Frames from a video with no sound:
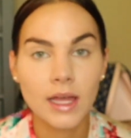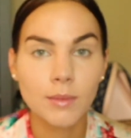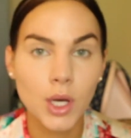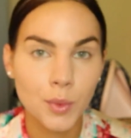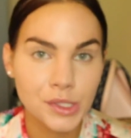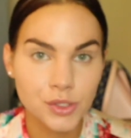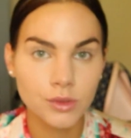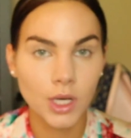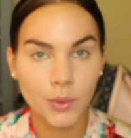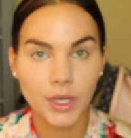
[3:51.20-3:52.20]
am going
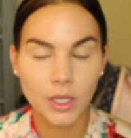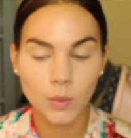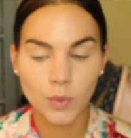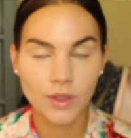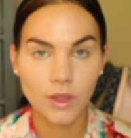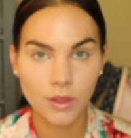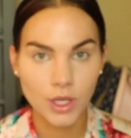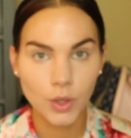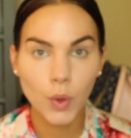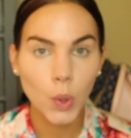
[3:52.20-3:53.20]
to go in with
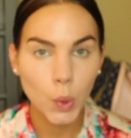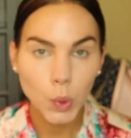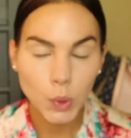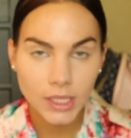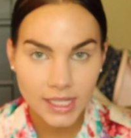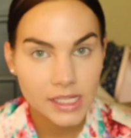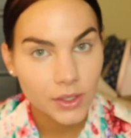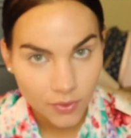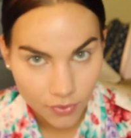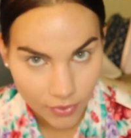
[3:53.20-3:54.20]
the holy
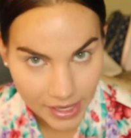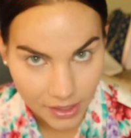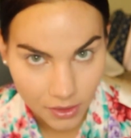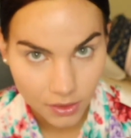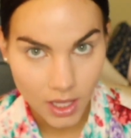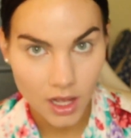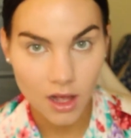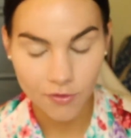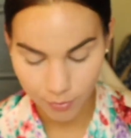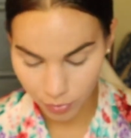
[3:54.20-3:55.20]
grail
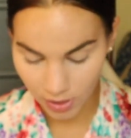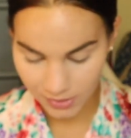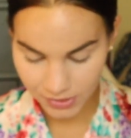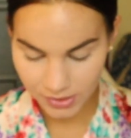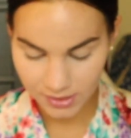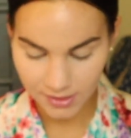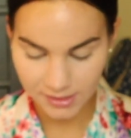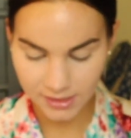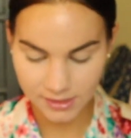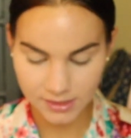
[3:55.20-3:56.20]
of bronzers, and
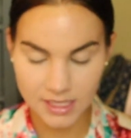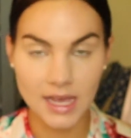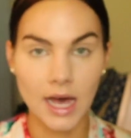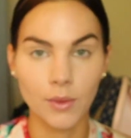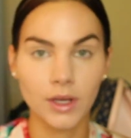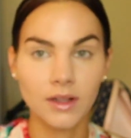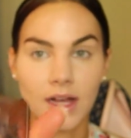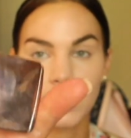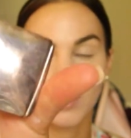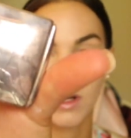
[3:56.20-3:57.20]
this is the
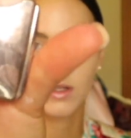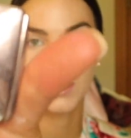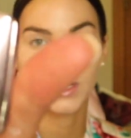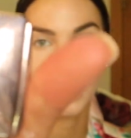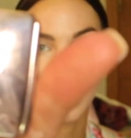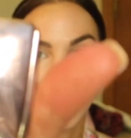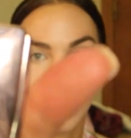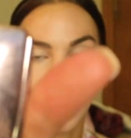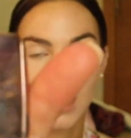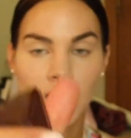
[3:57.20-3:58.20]
Hourglass bronzer.
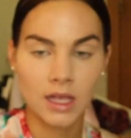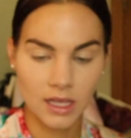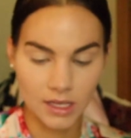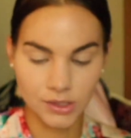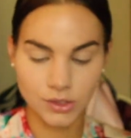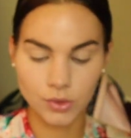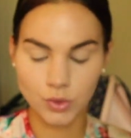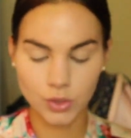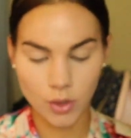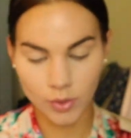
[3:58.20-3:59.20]
It is
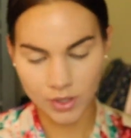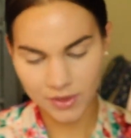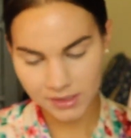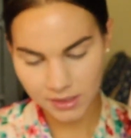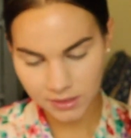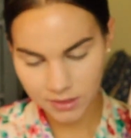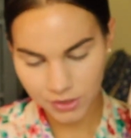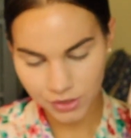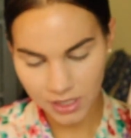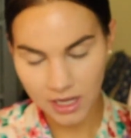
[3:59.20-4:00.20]
so good. This is
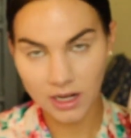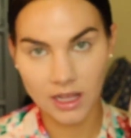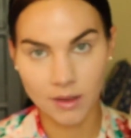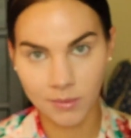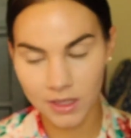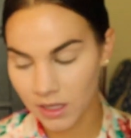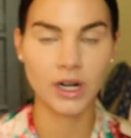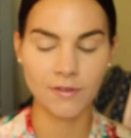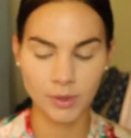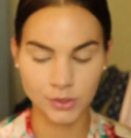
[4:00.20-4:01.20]
the shade
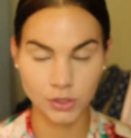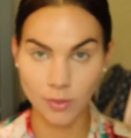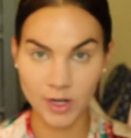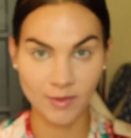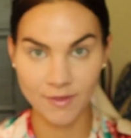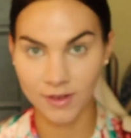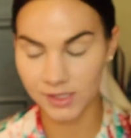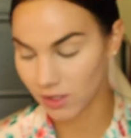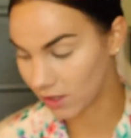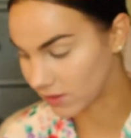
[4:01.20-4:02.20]
Ambient. I've put so many of my
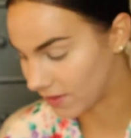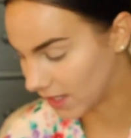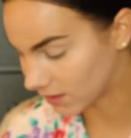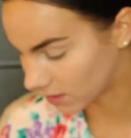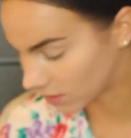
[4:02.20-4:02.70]
friends onto this.